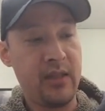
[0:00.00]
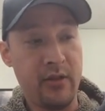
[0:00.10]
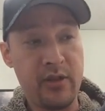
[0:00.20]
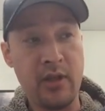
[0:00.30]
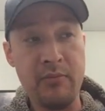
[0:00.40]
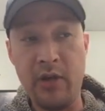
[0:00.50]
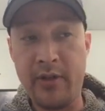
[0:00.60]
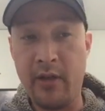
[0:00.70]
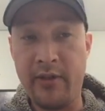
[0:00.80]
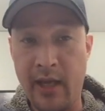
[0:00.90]
There's some out
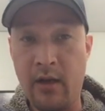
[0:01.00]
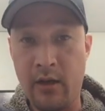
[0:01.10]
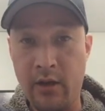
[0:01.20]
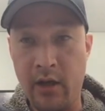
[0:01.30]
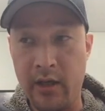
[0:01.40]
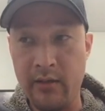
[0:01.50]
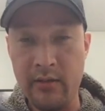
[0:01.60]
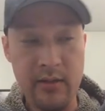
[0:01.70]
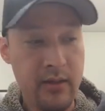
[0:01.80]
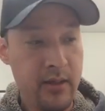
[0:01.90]
there that are good.
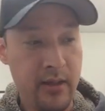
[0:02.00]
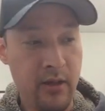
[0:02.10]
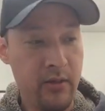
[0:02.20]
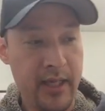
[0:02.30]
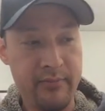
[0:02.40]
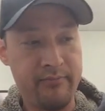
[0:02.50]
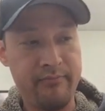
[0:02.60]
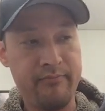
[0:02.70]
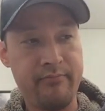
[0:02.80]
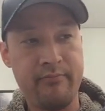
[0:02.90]
You know, like
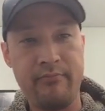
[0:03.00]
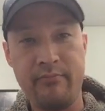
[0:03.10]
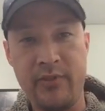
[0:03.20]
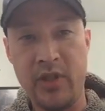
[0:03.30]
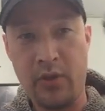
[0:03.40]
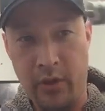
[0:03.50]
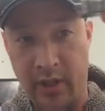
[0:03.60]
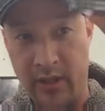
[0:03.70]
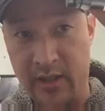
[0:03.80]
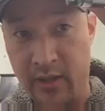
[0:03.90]
this
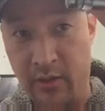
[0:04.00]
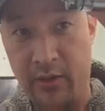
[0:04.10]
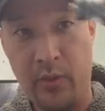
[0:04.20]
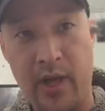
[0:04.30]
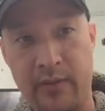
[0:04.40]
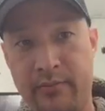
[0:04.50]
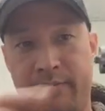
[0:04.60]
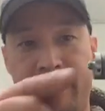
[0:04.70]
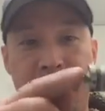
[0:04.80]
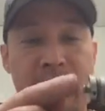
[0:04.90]
Orchid. It's an older one.
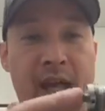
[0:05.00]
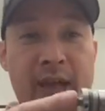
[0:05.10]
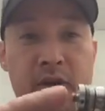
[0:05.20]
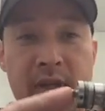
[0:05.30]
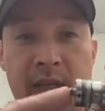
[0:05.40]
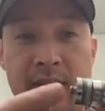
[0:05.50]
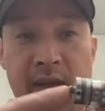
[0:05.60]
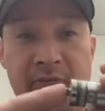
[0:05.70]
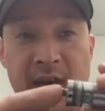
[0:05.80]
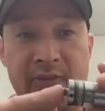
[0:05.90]
I couldn't get
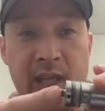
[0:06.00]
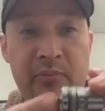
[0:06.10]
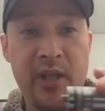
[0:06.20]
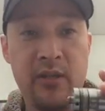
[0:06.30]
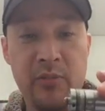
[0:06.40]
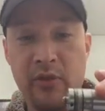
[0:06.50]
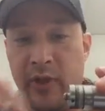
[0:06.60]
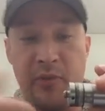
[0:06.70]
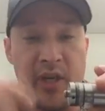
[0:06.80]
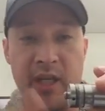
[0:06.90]
that 510 pin to
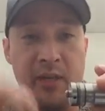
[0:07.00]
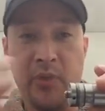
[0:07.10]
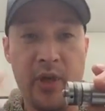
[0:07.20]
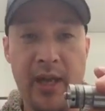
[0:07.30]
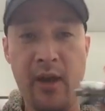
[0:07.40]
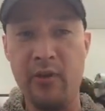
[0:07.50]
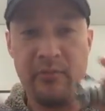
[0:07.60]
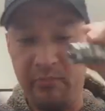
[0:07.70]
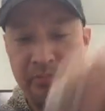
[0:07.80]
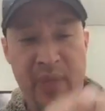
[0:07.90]
move. I put it in, pulled it
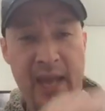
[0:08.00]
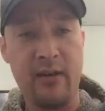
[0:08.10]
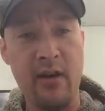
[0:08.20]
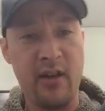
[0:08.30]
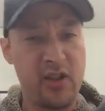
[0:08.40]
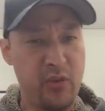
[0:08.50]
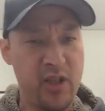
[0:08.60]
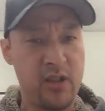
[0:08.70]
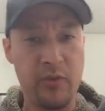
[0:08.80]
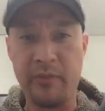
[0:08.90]
out, banged on it,
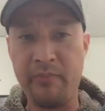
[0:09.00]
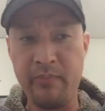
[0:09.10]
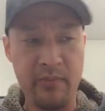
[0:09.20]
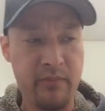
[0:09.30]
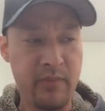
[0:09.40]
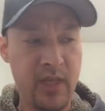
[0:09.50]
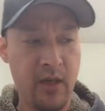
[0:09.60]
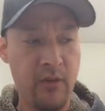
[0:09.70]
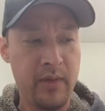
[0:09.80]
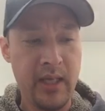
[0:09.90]
squished it with, you
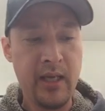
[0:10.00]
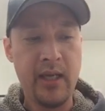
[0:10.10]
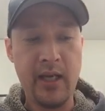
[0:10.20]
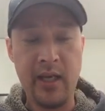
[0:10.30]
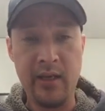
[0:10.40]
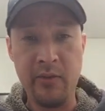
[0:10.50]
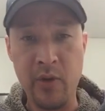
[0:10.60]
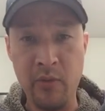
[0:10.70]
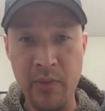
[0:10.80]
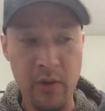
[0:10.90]
know, and it
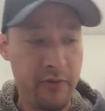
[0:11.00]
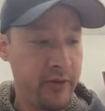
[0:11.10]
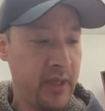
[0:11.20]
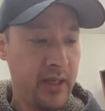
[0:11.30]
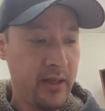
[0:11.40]
won't move.